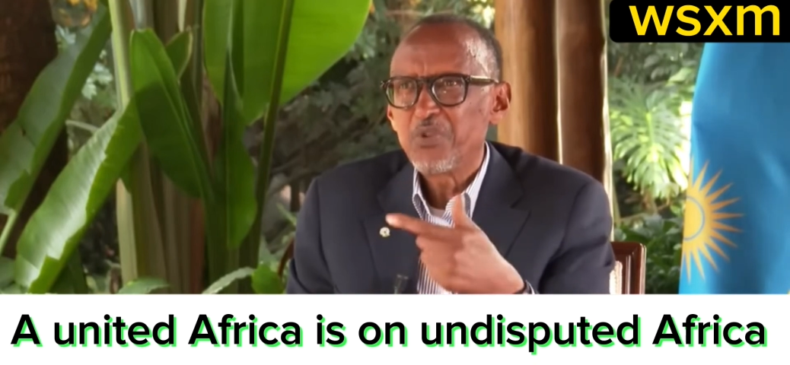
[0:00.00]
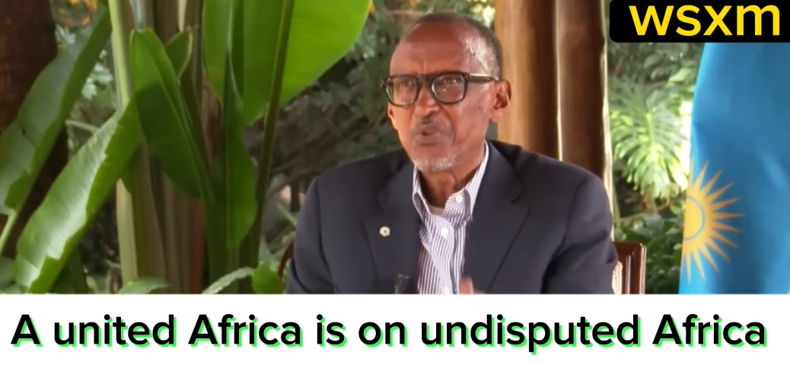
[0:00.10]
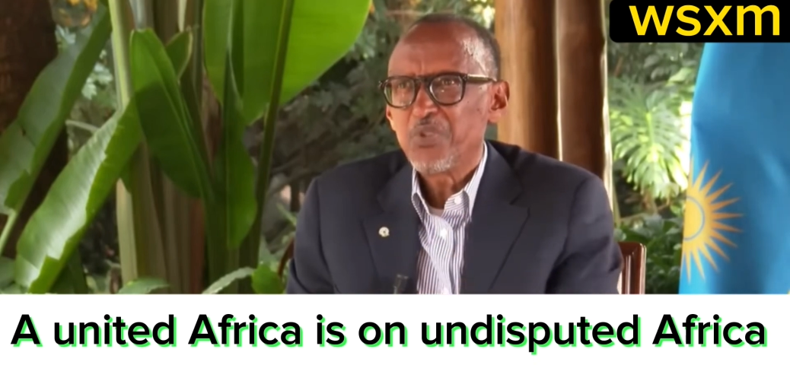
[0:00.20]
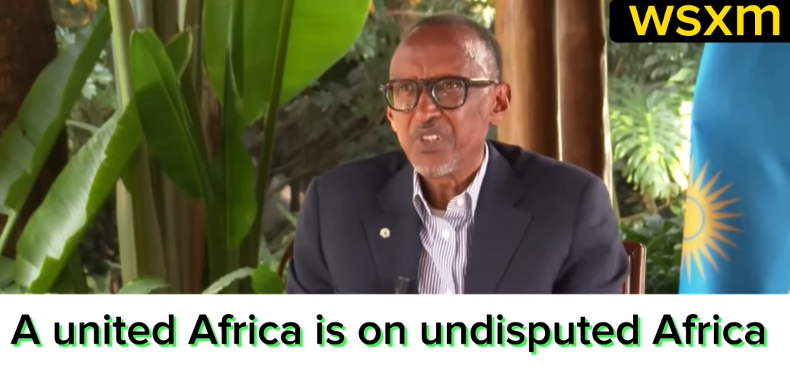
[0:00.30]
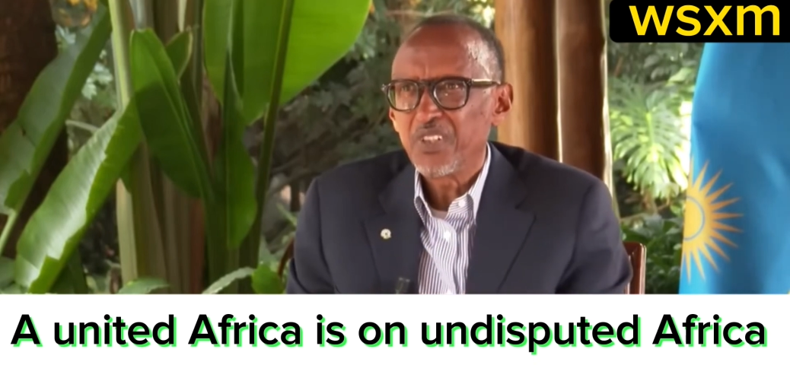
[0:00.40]

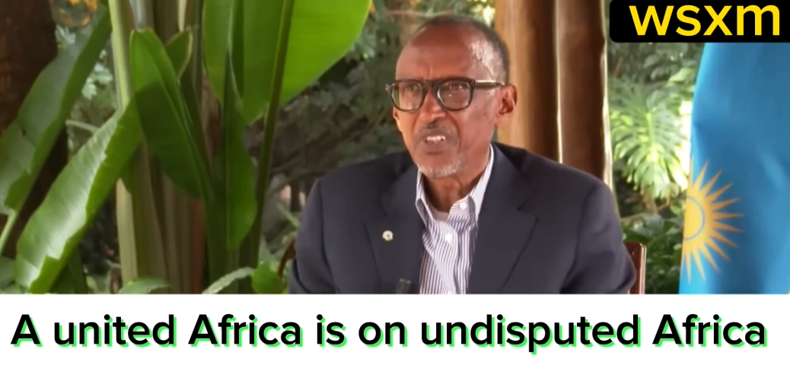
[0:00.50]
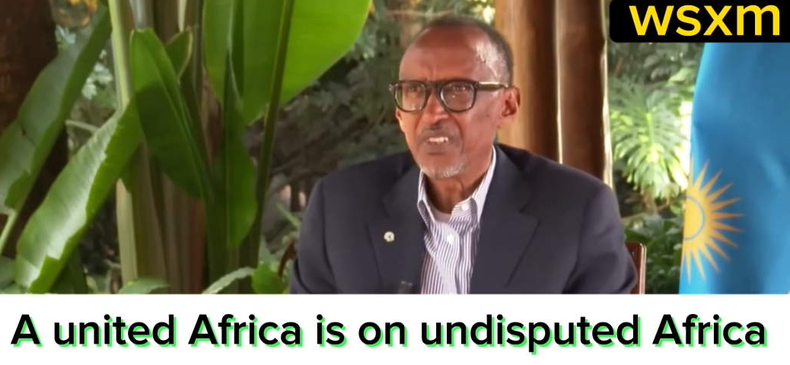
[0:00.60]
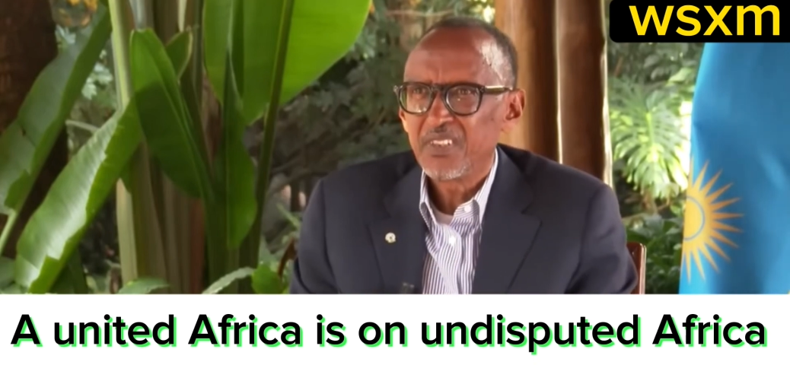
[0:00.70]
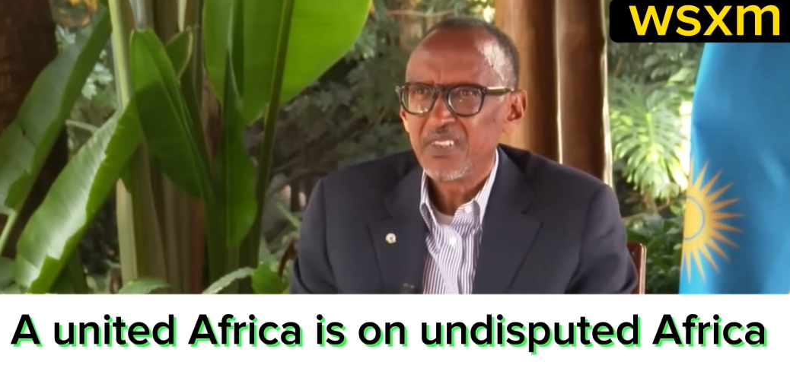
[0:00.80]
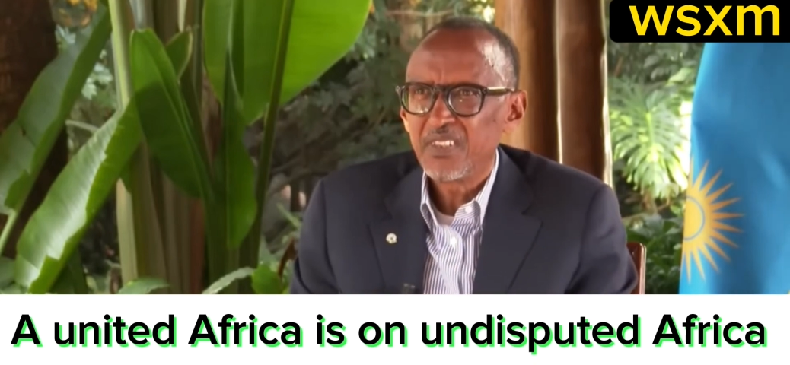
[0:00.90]
choosing,
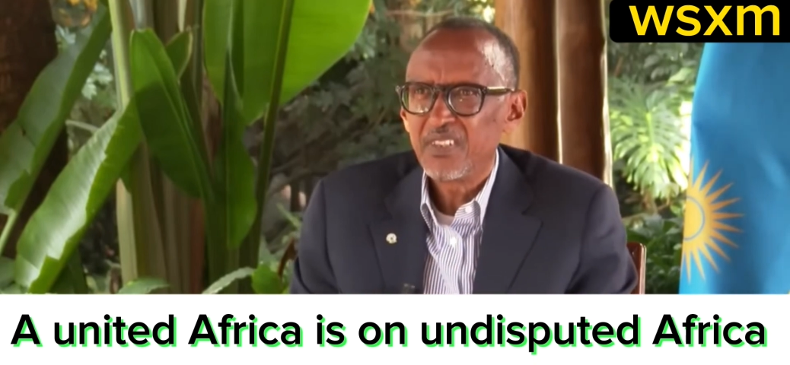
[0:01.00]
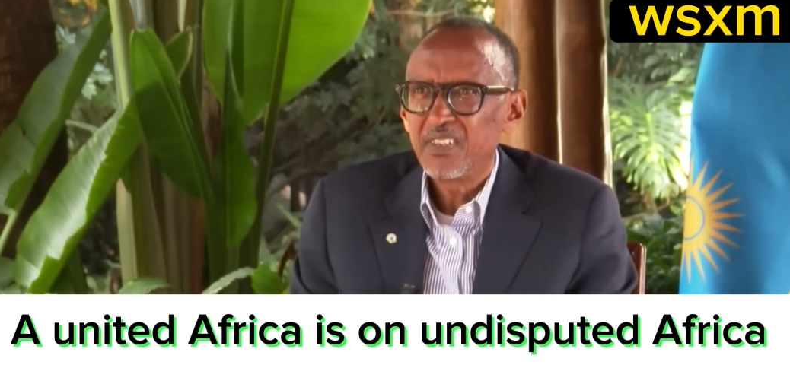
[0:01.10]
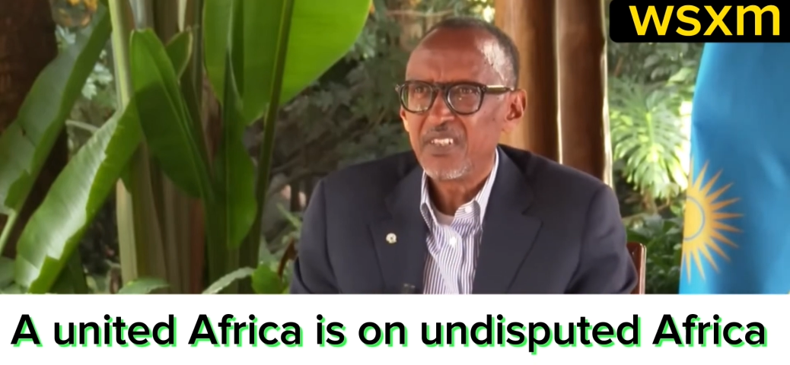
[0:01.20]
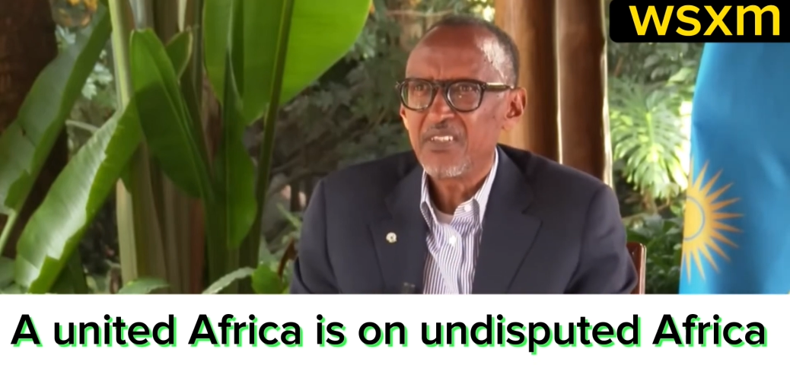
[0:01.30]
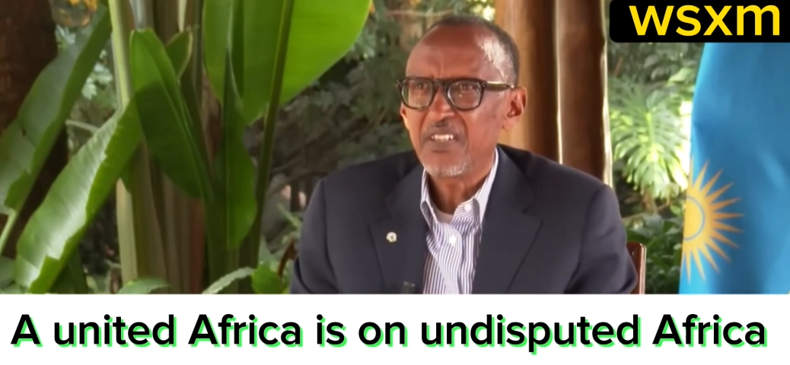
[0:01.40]

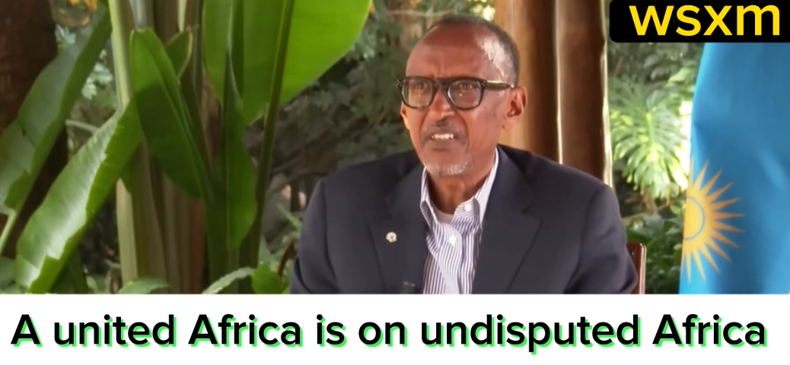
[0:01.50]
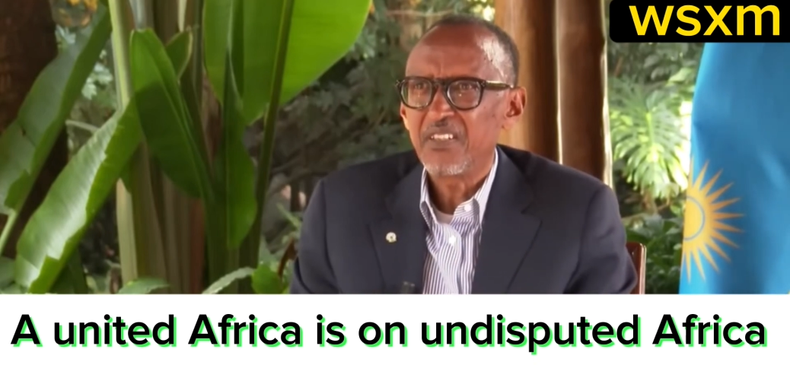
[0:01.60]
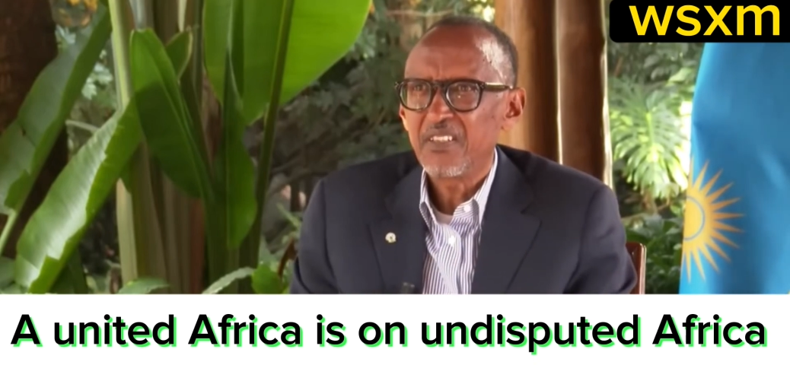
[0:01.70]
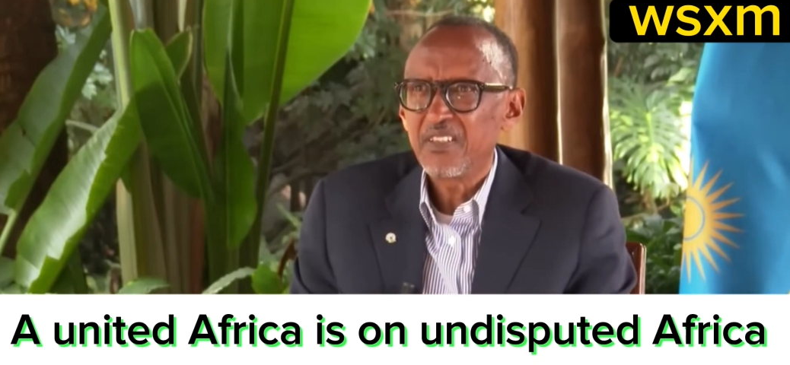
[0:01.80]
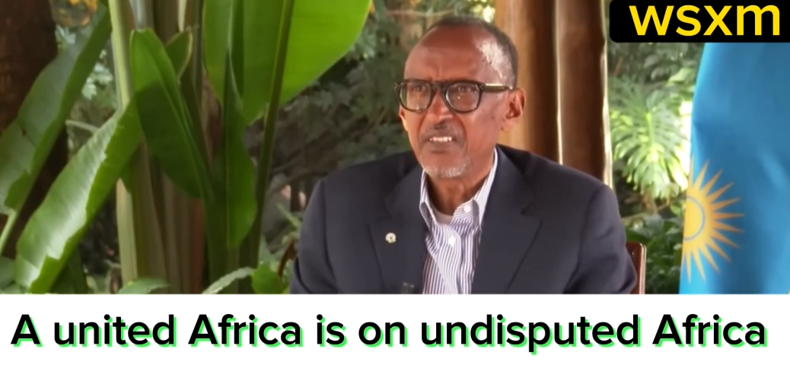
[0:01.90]
isn't it?